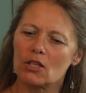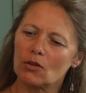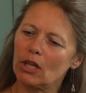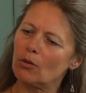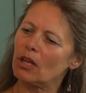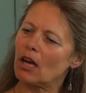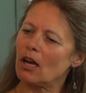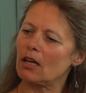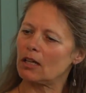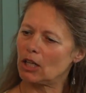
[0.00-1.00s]
So here we
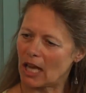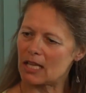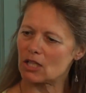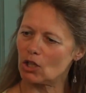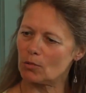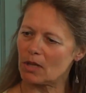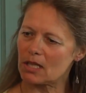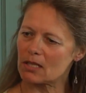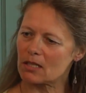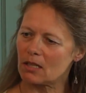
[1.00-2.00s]
are as
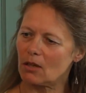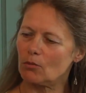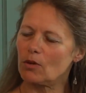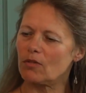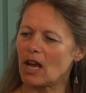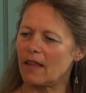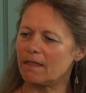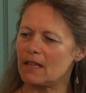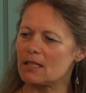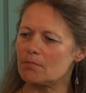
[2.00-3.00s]
humans, we've
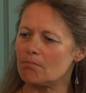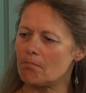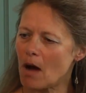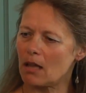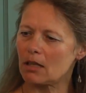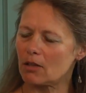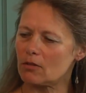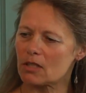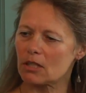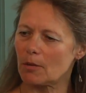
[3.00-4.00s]
got these
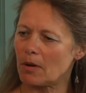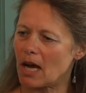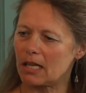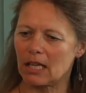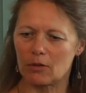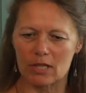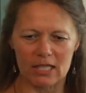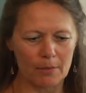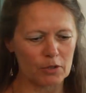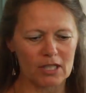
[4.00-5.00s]
molecules in our body and
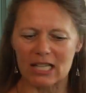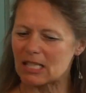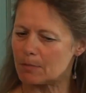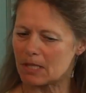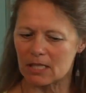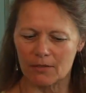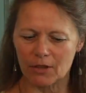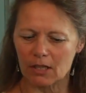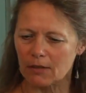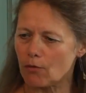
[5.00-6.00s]
receptor sites
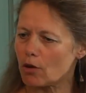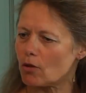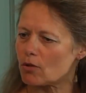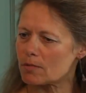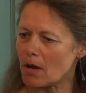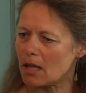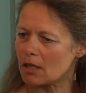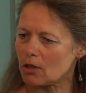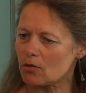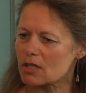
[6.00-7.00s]
specifically for those
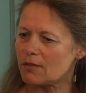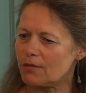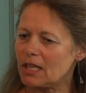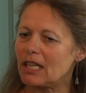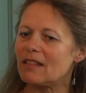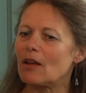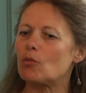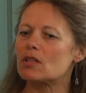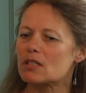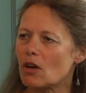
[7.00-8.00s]
molecules to fit in that
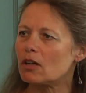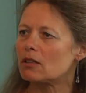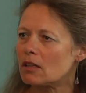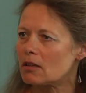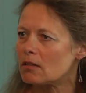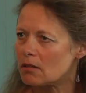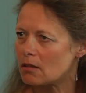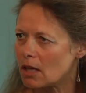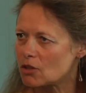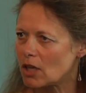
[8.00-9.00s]
will start
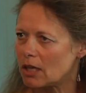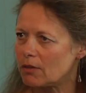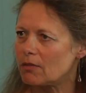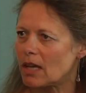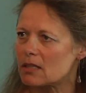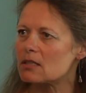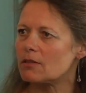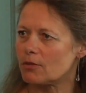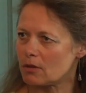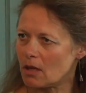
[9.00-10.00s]
a chain of events,
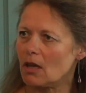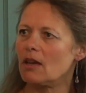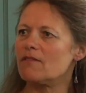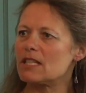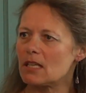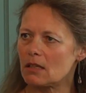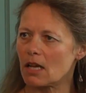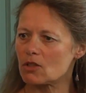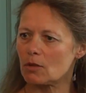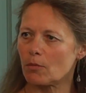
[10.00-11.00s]
different
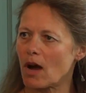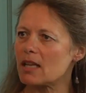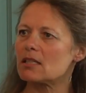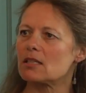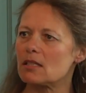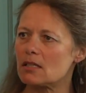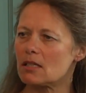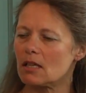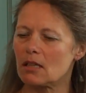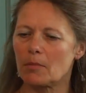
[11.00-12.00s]
physiological processes
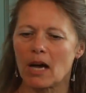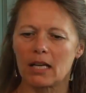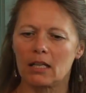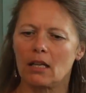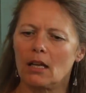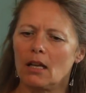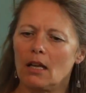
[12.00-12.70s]
in the body.